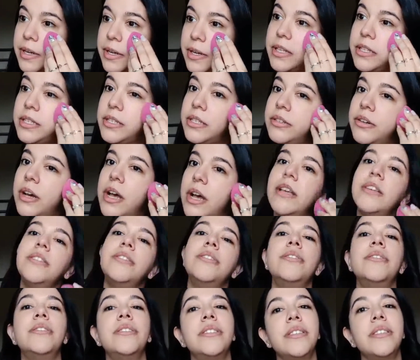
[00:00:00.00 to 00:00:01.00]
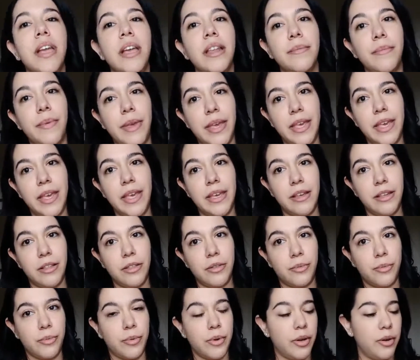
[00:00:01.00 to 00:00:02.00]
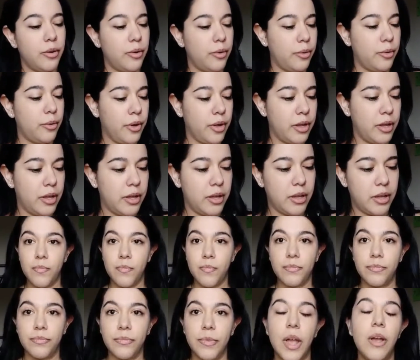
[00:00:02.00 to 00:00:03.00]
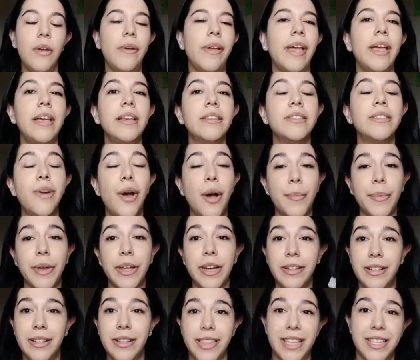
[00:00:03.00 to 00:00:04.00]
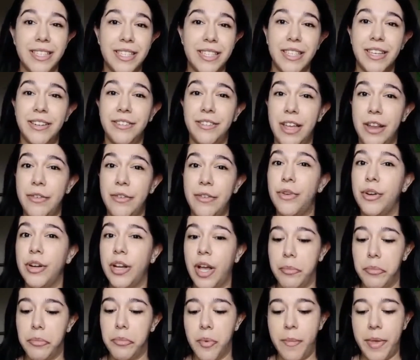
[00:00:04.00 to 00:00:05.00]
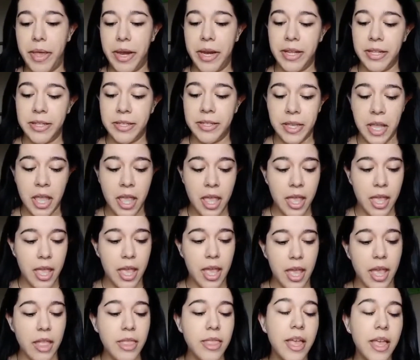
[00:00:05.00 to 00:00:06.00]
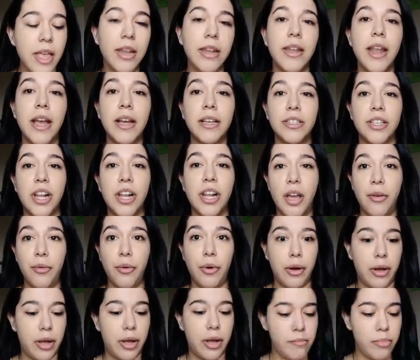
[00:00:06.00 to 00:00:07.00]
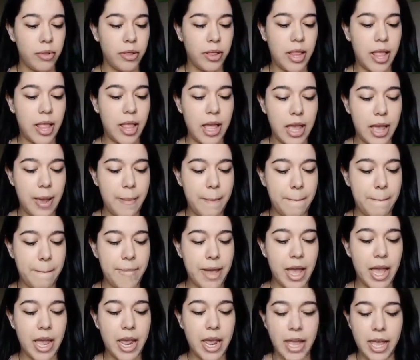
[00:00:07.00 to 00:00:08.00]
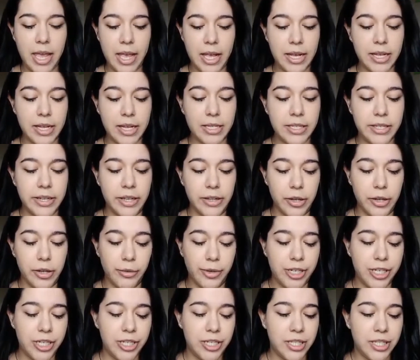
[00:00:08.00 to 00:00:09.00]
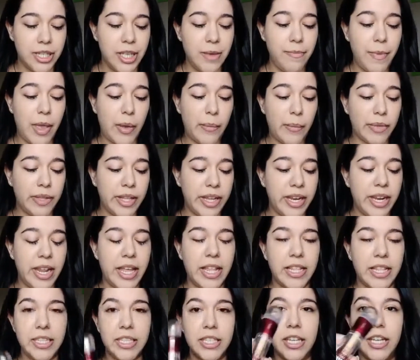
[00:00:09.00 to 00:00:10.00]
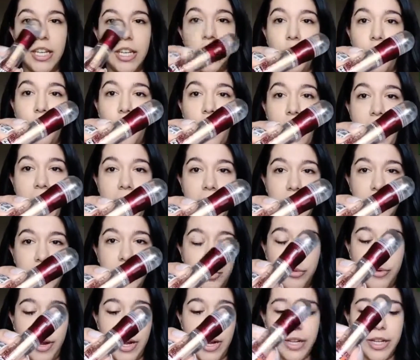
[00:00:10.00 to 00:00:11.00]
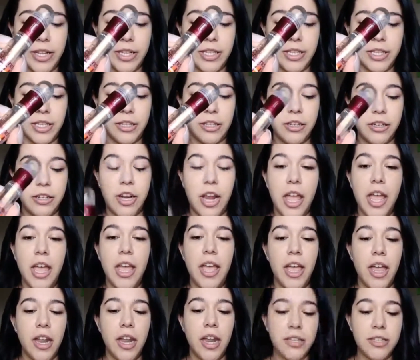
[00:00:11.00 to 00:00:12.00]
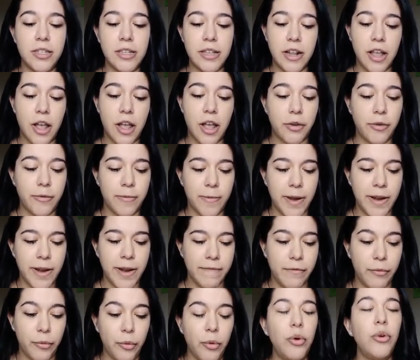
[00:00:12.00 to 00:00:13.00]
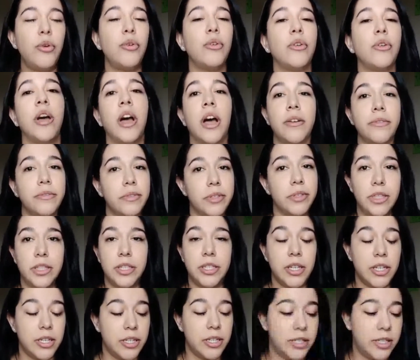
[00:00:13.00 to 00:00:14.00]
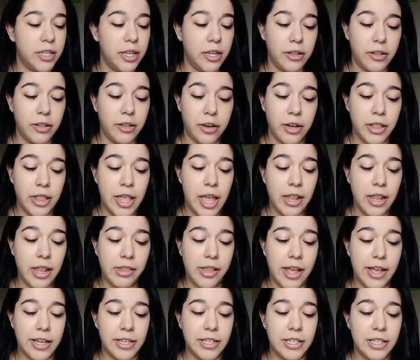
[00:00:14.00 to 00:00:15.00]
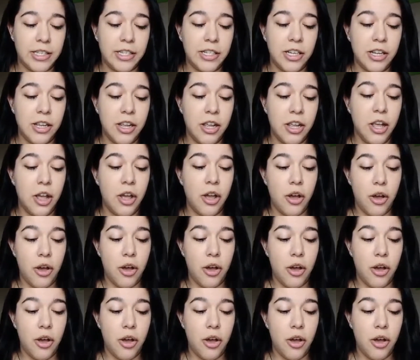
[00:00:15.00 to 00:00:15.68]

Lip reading: one, it still has your skin peeking through. Okay, so I'm going to let that settle in for a couple minutes. And then next I will apply my concealer, which is the Maybelline Instant Age Rewind Concealer. It is a great full coverage concealer that lasts